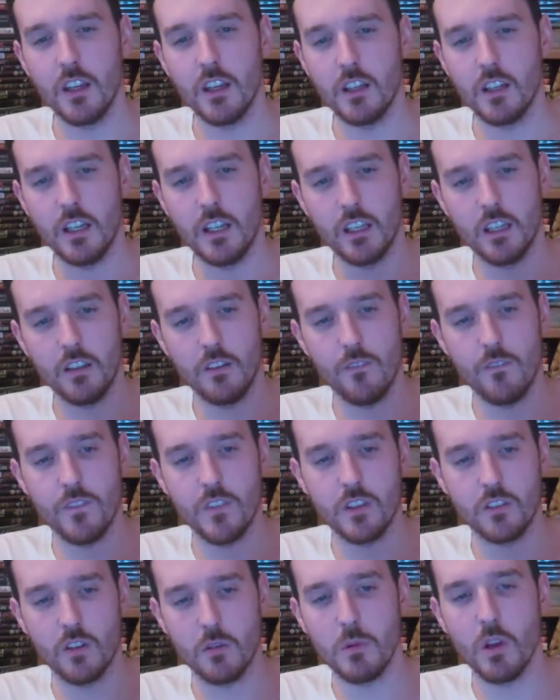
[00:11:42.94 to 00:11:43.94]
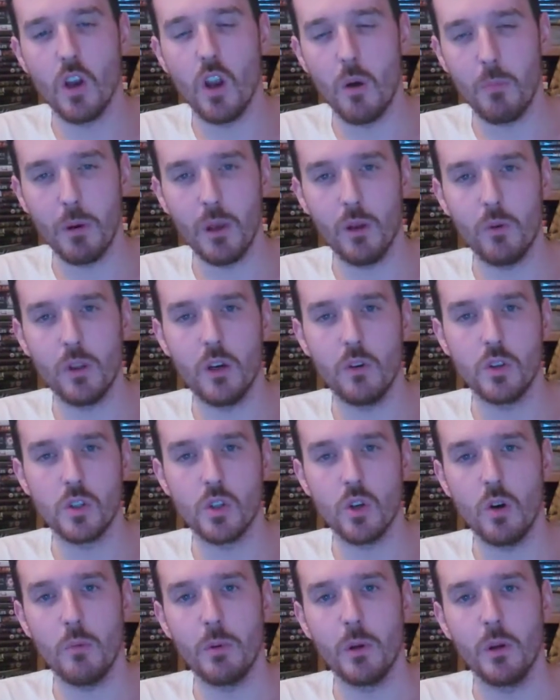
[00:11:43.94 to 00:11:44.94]
like there's going to be a lot of people without a
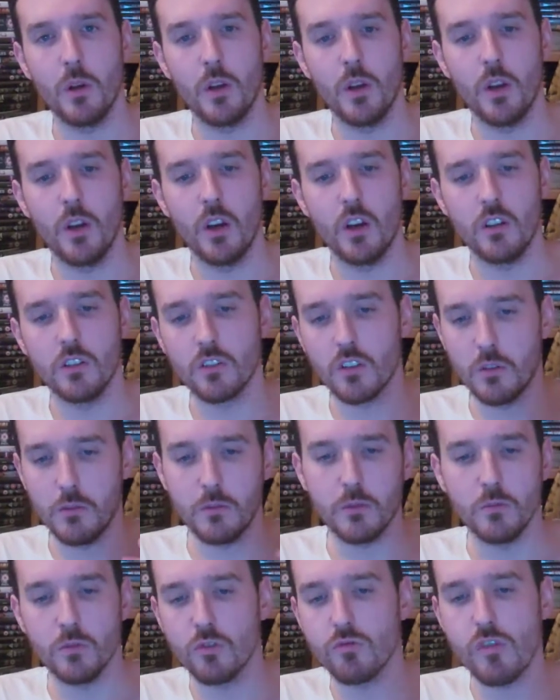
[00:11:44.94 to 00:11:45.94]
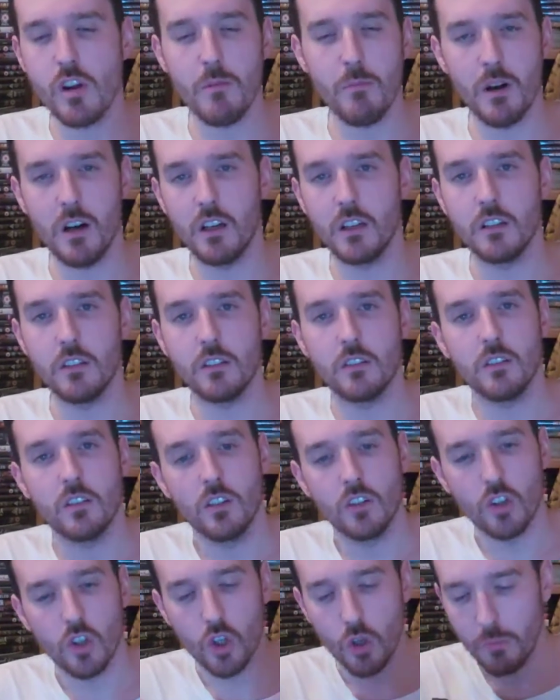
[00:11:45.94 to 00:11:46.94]
job, and there's going to be some great minds who are
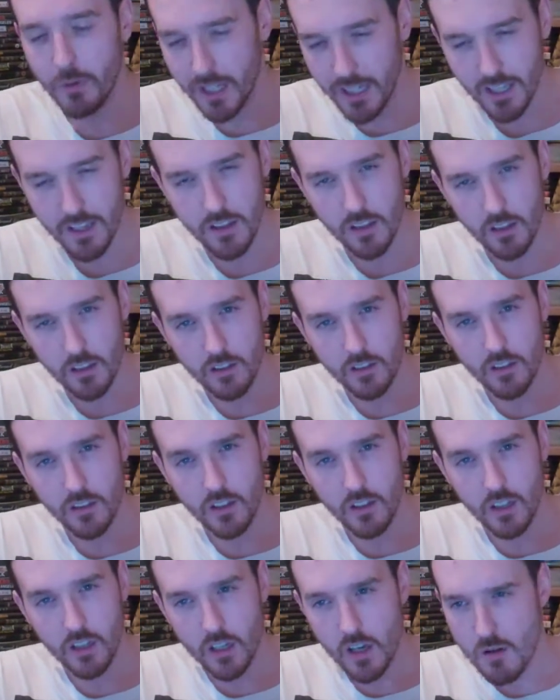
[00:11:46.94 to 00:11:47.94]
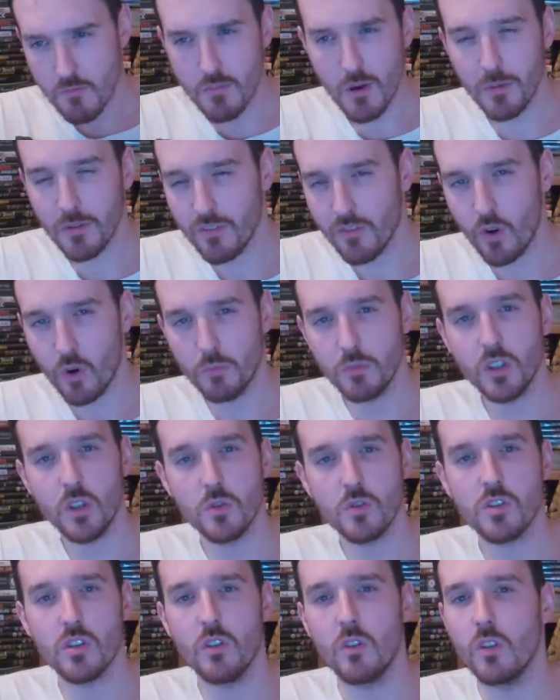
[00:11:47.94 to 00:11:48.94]
going to come together, and maybe form new
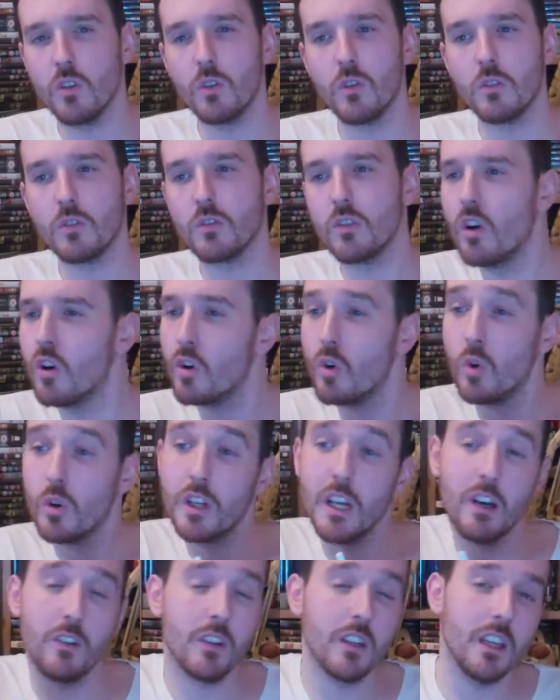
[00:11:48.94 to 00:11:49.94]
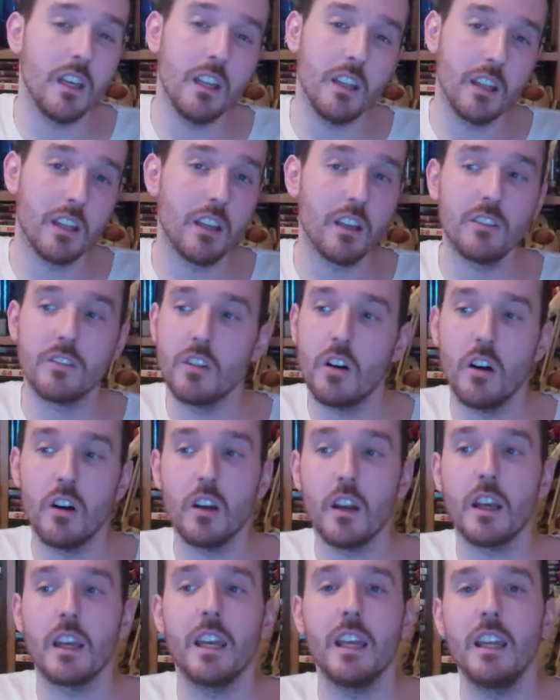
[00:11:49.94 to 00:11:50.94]
studios or go down the, the Kickstarter
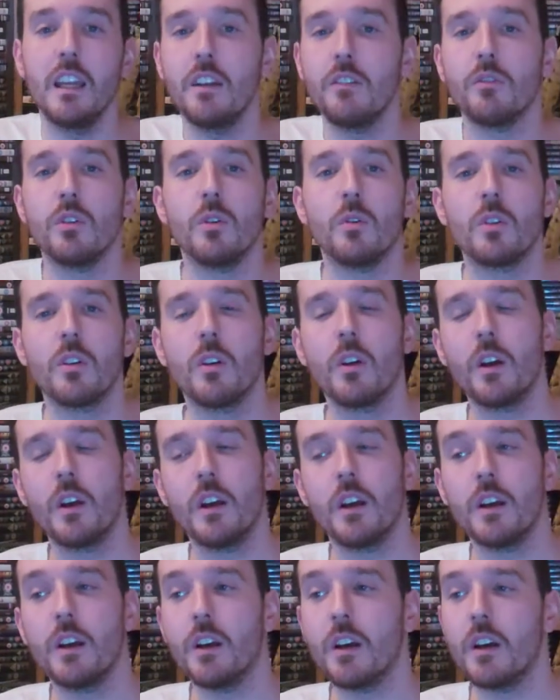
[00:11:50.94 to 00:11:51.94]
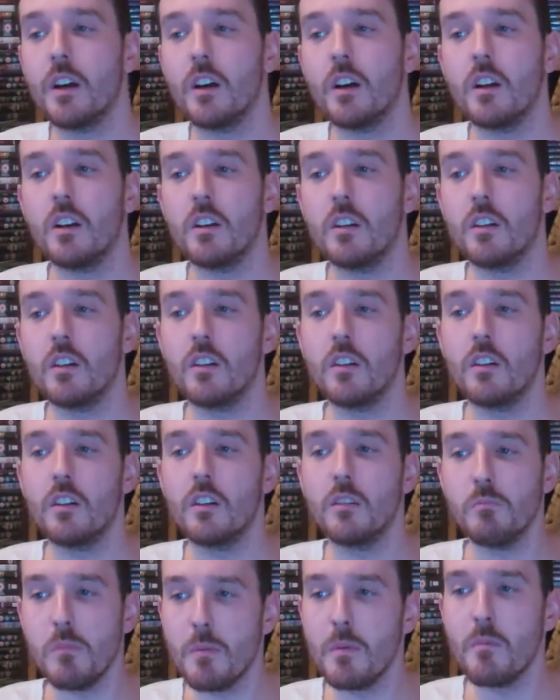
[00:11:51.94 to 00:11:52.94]
like indie route, and
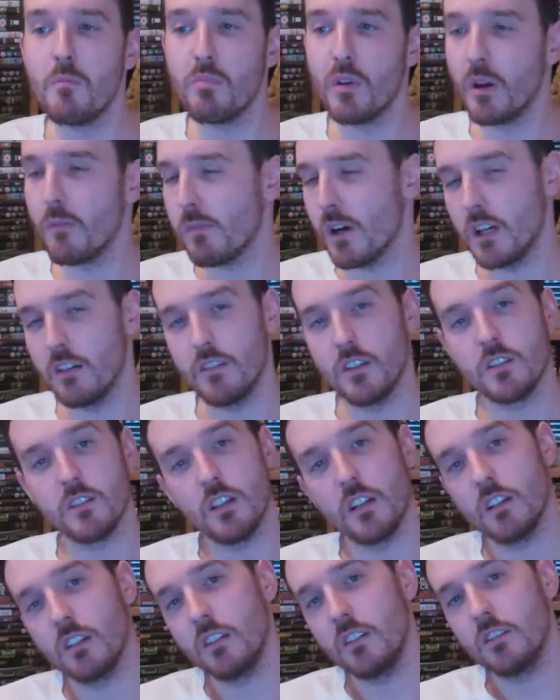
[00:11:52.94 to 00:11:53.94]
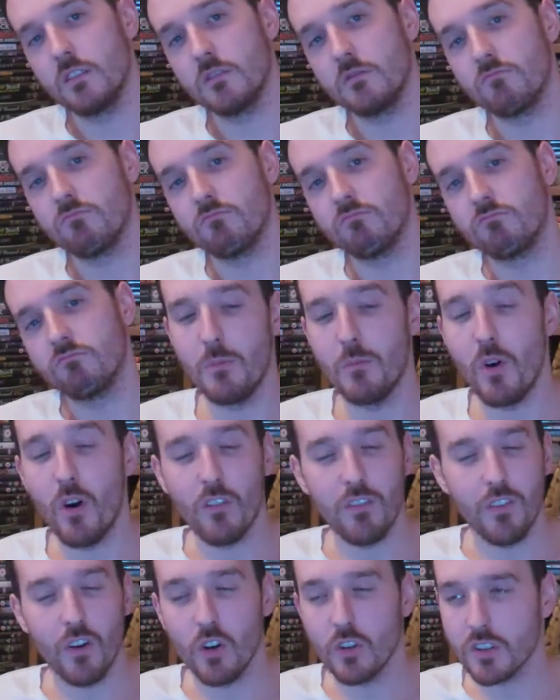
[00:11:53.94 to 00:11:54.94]
maybe bring back originality. I'm all
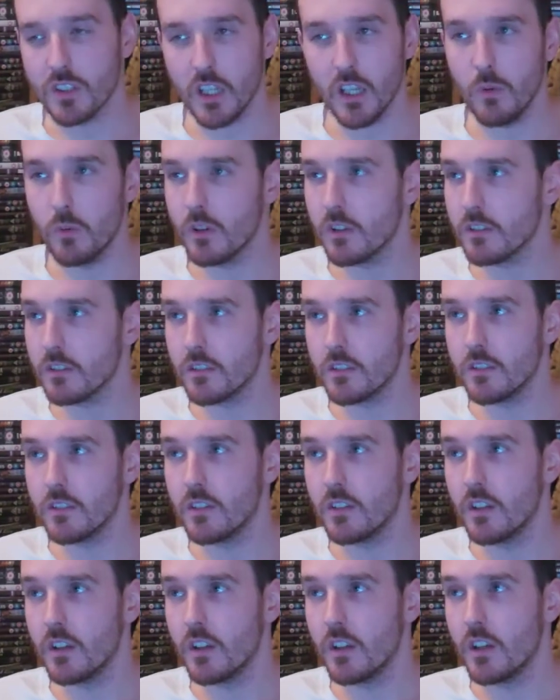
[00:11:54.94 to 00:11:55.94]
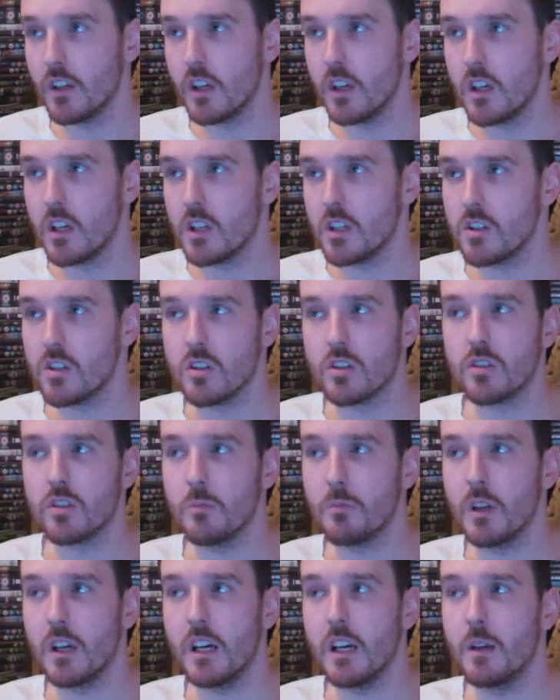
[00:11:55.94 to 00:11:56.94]
for sequels, just
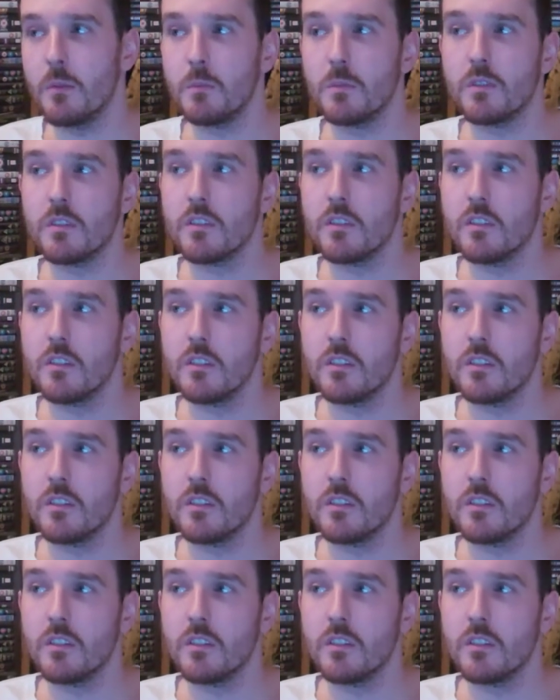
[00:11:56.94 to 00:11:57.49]
sometimes,